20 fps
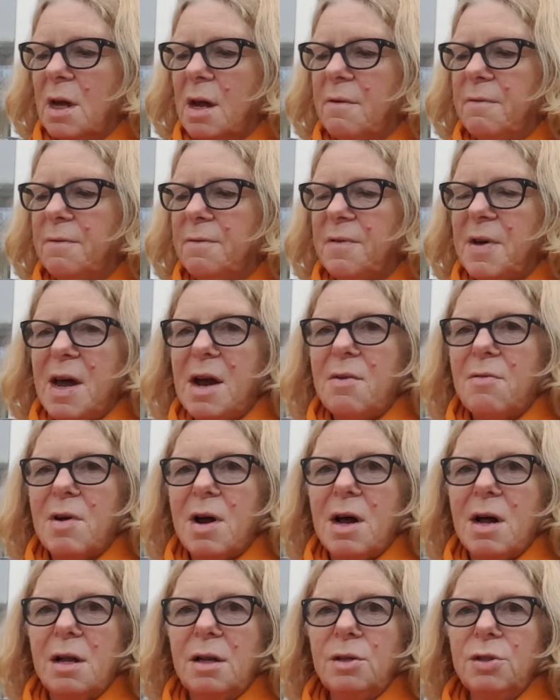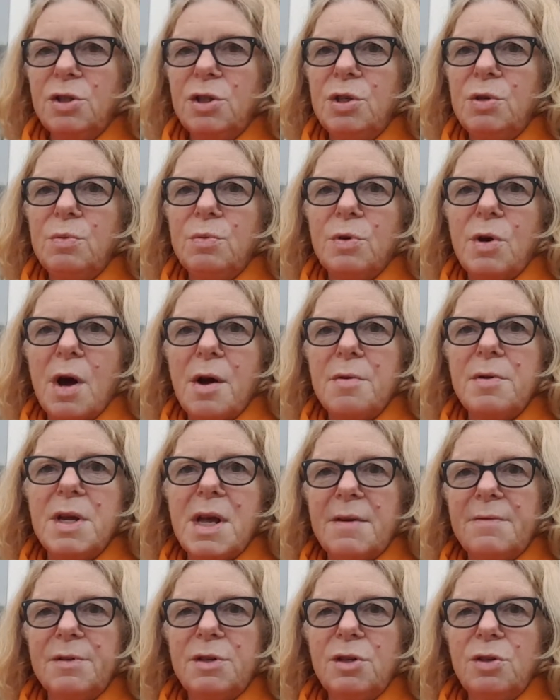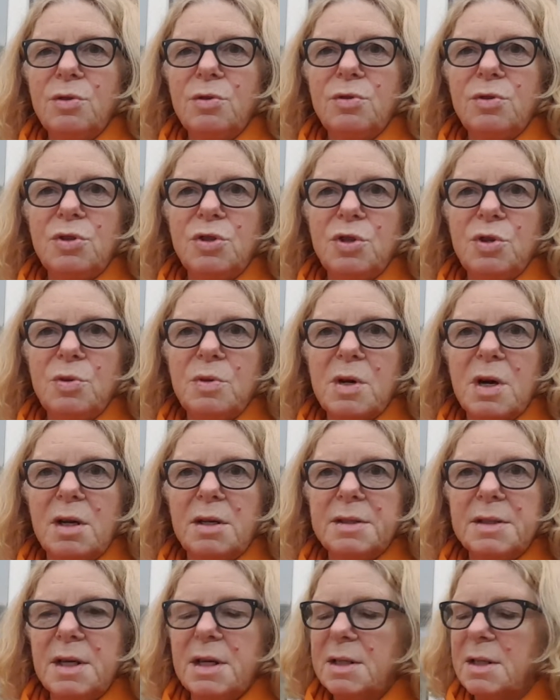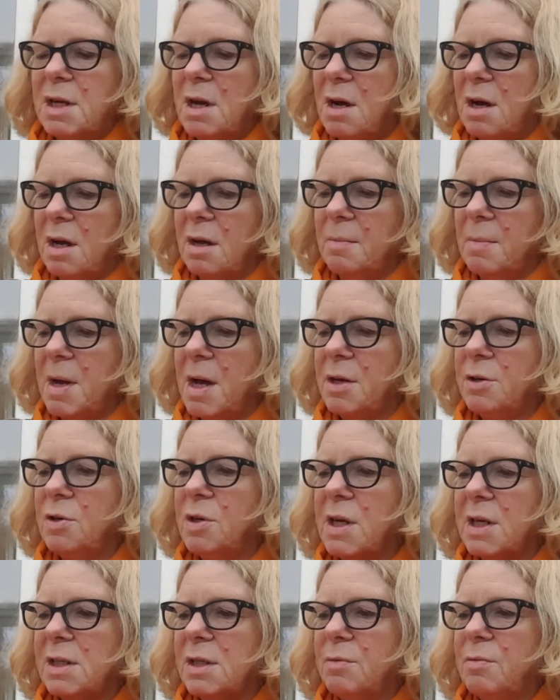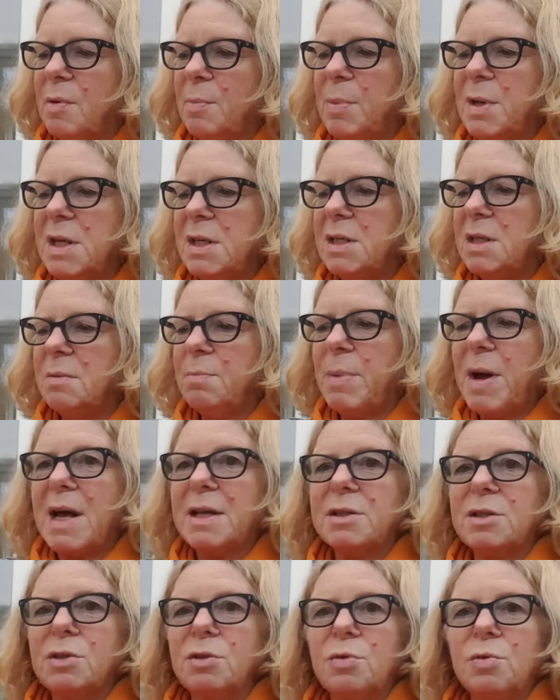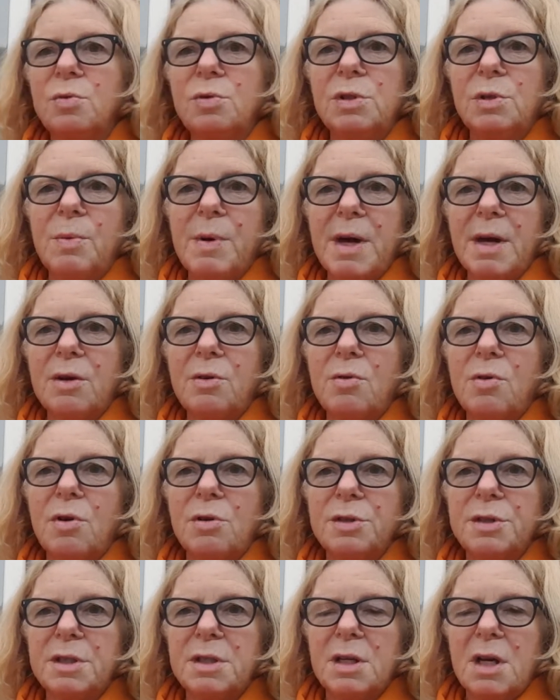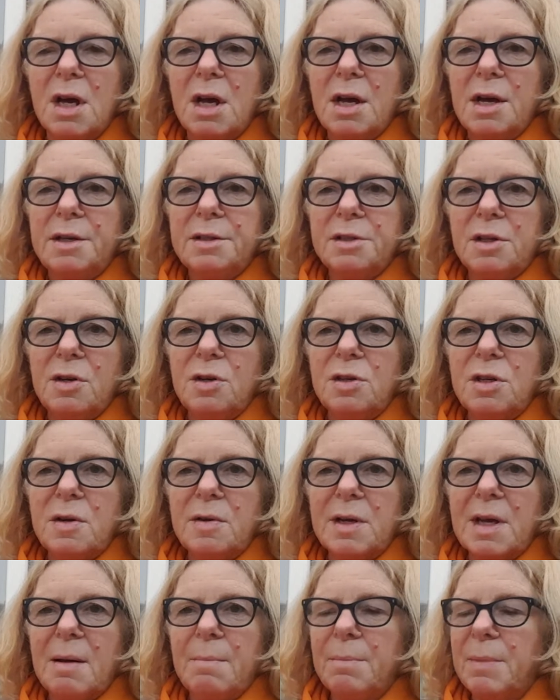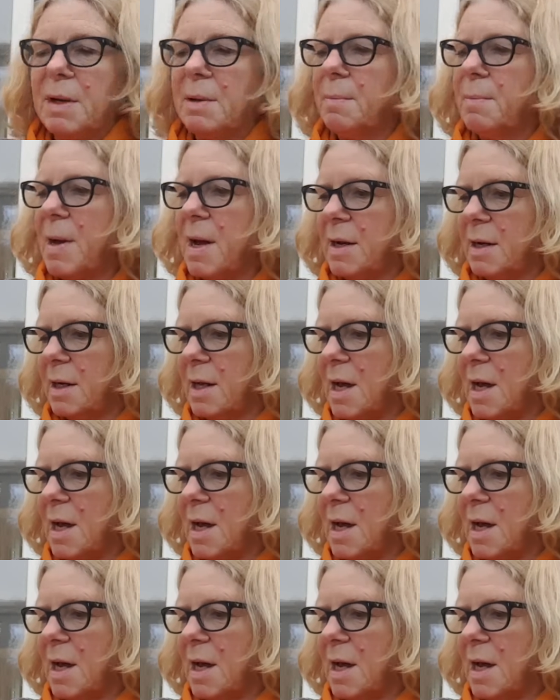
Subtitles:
And Fair Isle, you will only ever use 2 colours at a time, and you get a repeated pattern all the way across, so you don't get big back